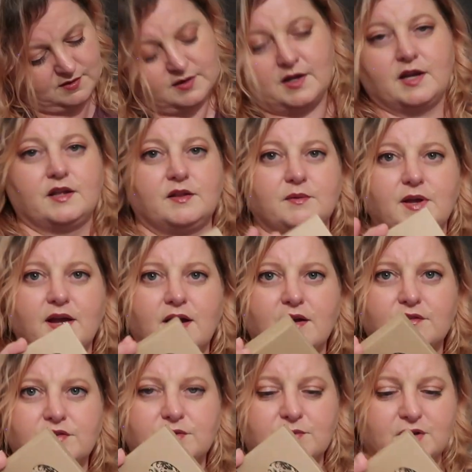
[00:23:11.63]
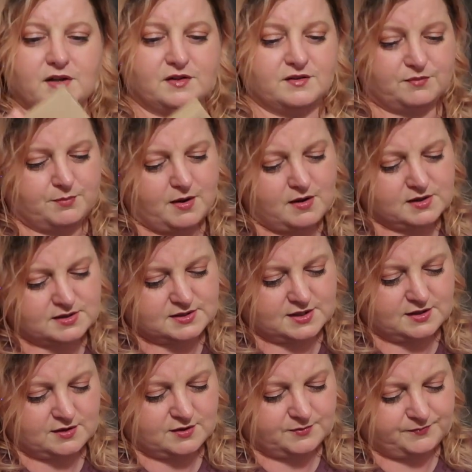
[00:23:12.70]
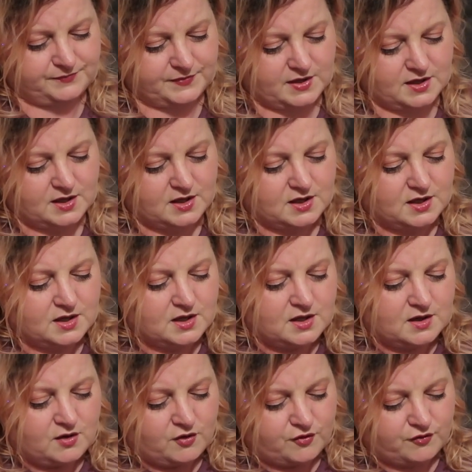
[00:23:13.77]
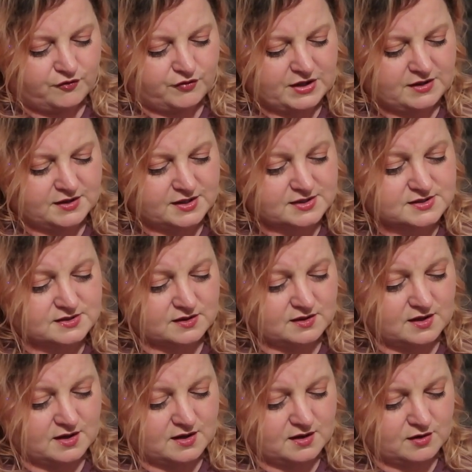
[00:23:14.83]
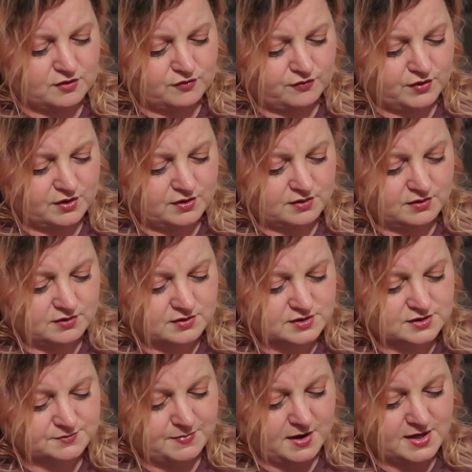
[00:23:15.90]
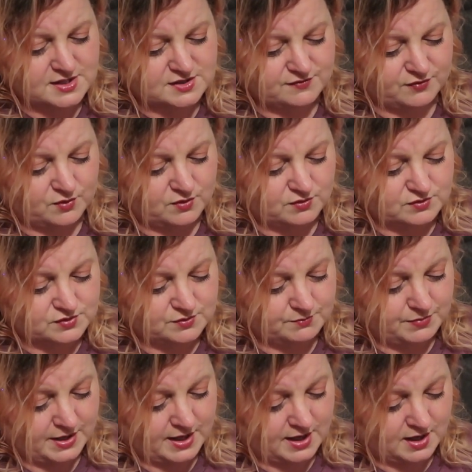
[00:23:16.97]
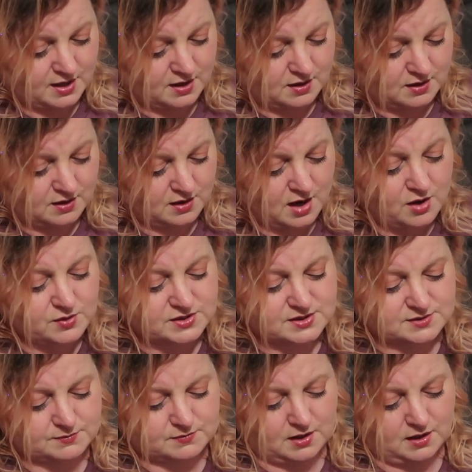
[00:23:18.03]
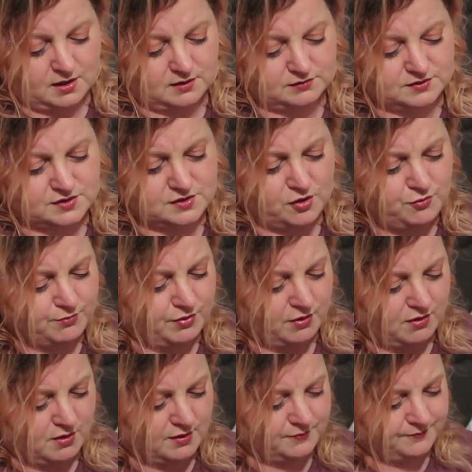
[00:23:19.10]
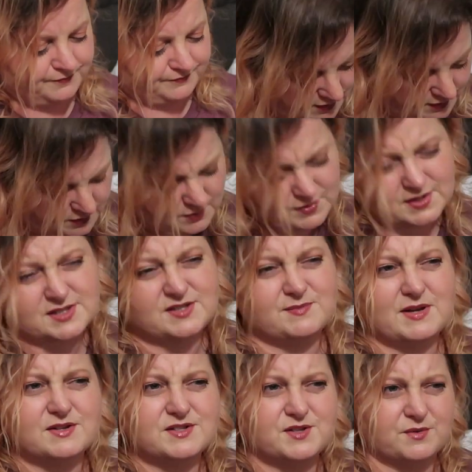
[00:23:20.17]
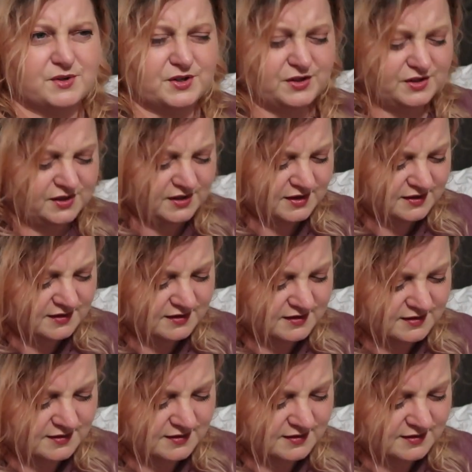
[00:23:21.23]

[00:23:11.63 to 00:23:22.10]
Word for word: Okay, then we have something in this box here. Felix Love, spice, florals, and pear. Oh, it's a uh, soap bar. Oh, this smells so good.